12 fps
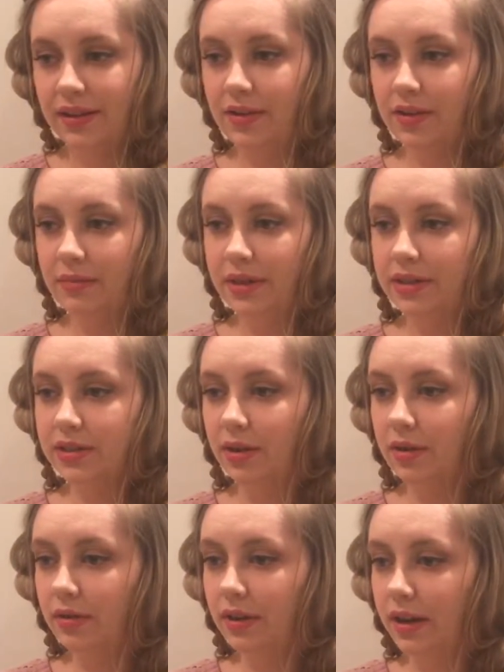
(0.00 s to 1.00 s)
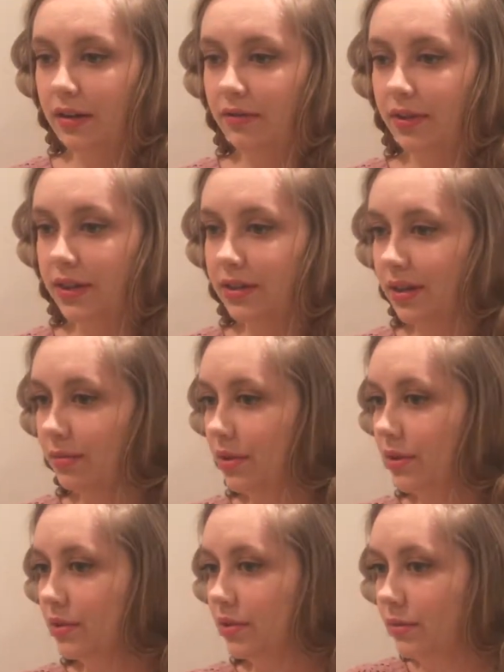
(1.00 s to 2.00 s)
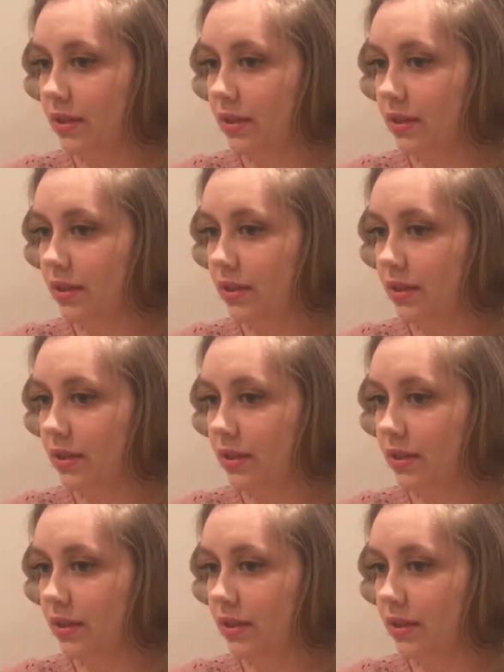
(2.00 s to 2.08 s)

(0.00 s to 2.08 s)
You can be so creative with this updo. There's so